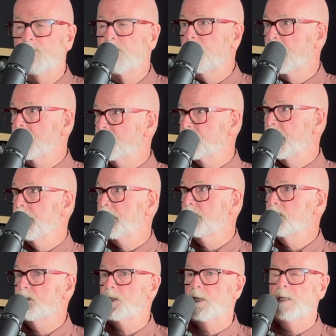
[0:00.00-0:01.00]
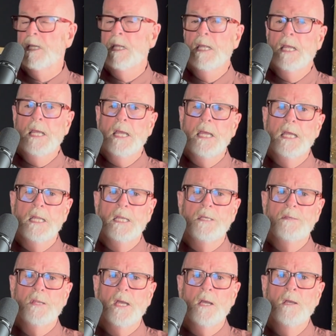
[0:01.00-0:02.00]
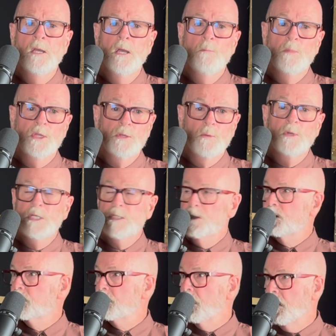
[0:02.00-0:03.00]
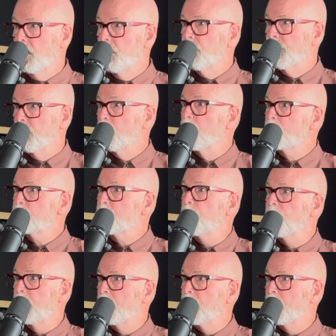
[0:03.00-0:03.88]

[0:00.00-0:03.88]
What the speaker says: to make sense. But there was a bit